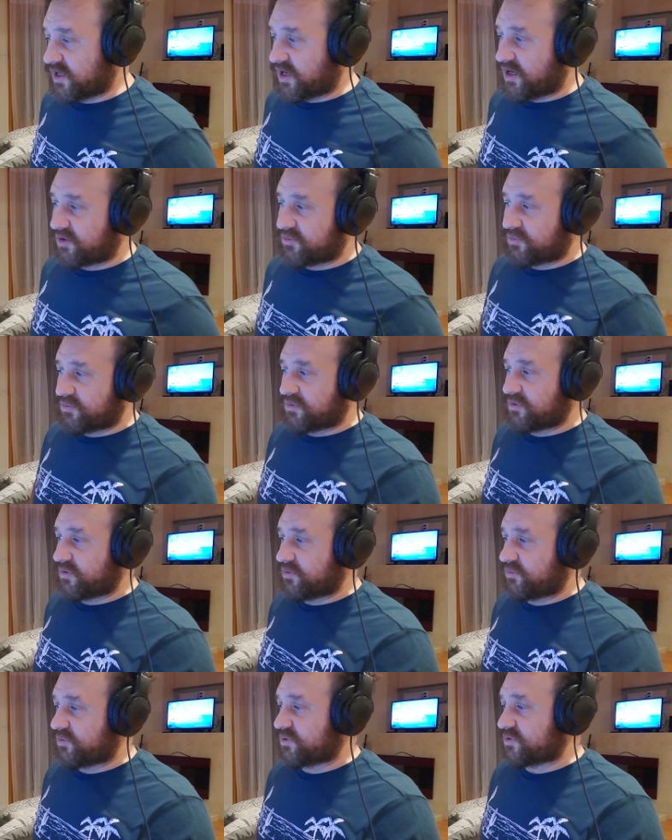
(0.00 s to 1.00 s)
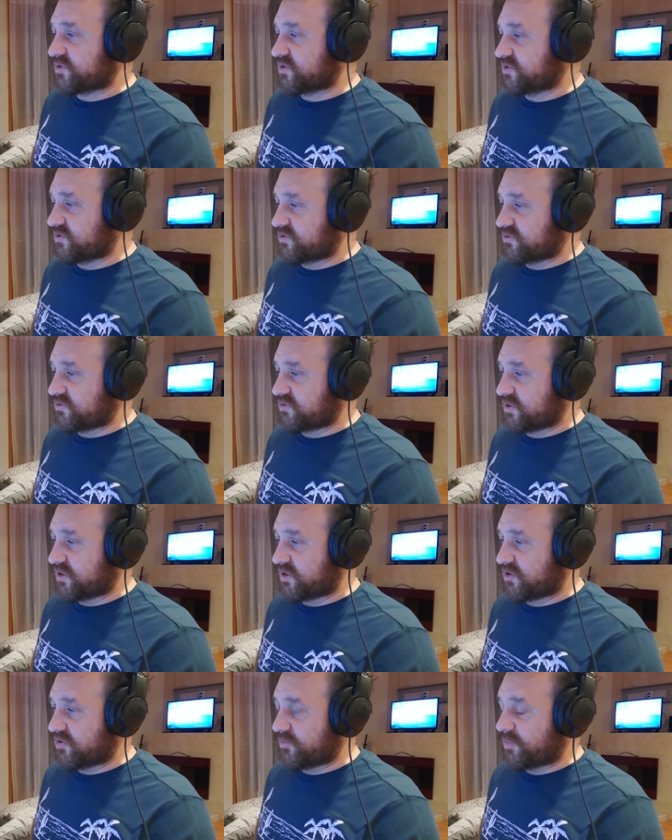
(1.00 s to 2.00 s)
I really want to kind
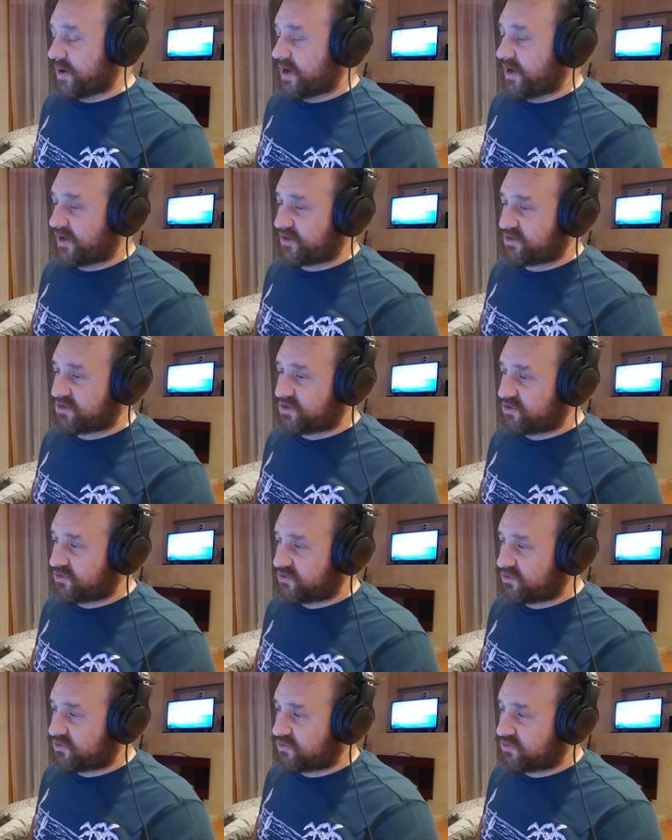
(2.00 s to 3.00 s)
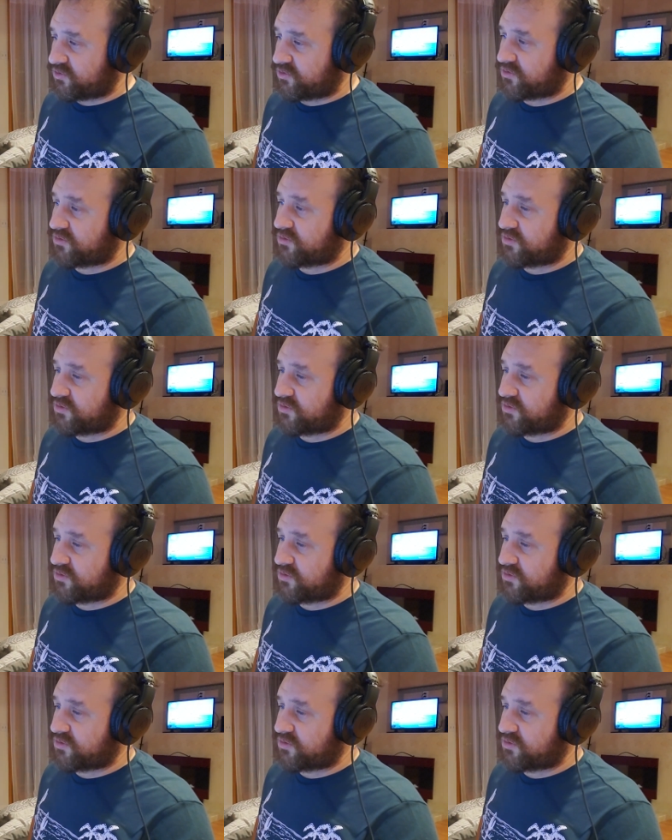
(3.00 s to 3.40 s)
of go back to